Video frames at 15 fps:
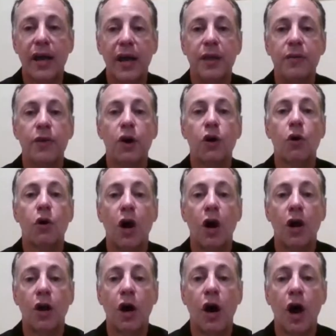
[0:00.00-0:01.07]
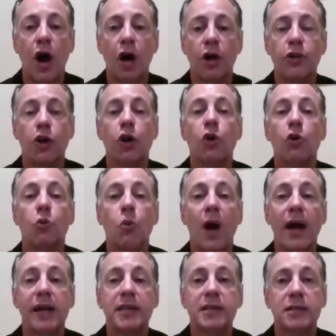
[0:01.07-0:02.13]
on the
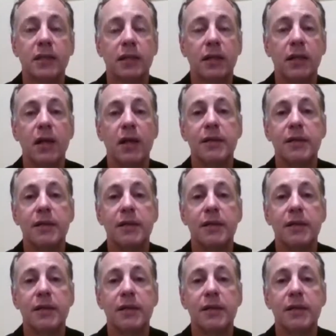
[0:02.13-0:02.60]
horizon